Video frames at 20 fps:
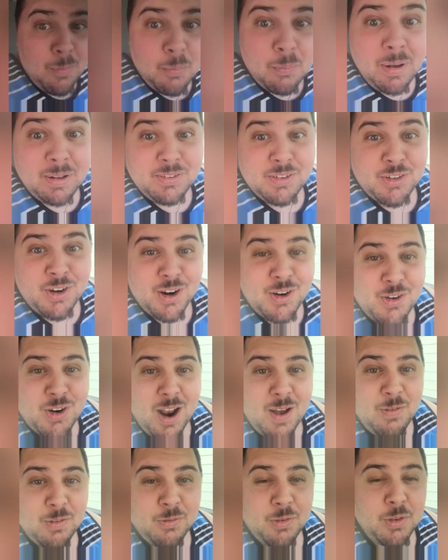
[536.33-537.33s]
I'm about to try
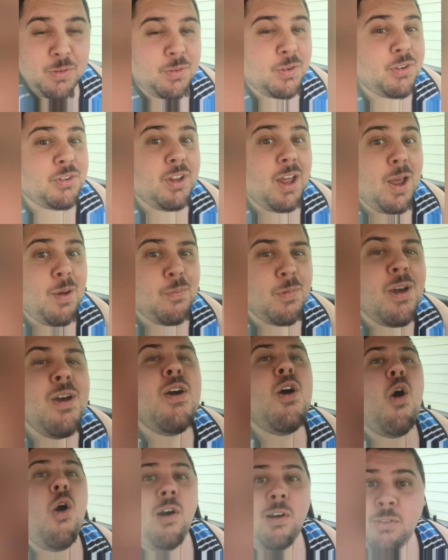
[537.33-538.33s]
driving for the first time.
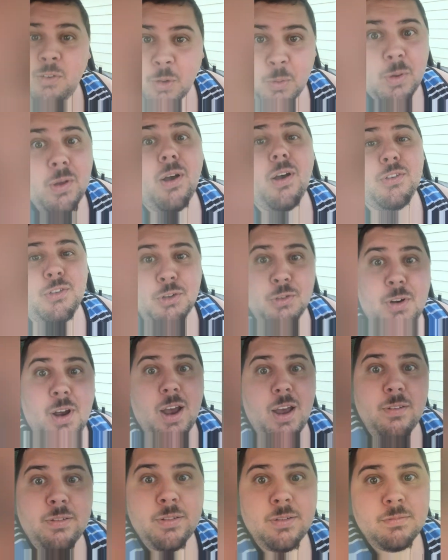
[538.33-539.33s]
Hopefully we all
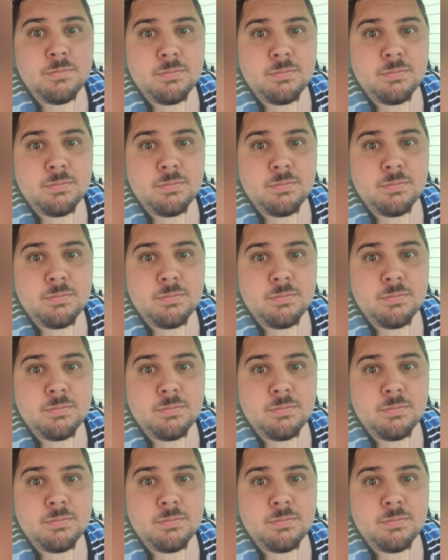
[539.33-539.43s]
survive.